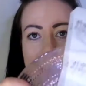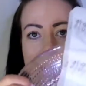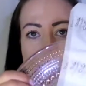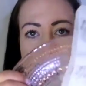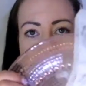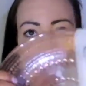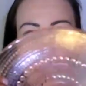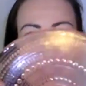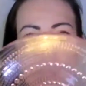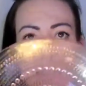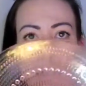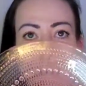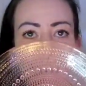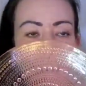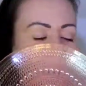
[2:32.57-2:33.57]
And it's
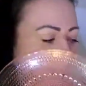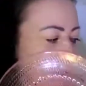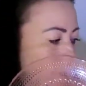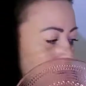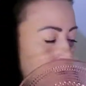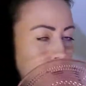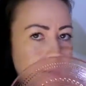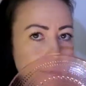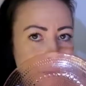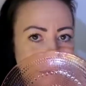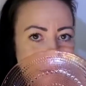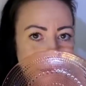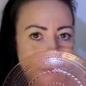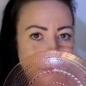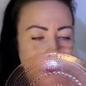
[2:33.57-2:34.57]
this beautiful,
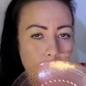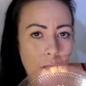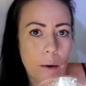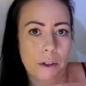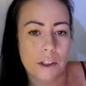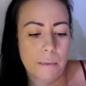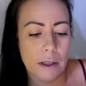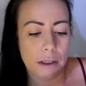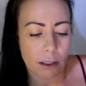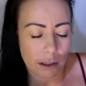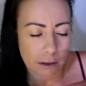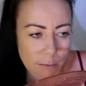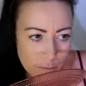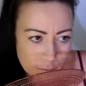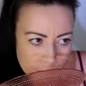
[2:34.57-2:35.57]
wow, it smells nice.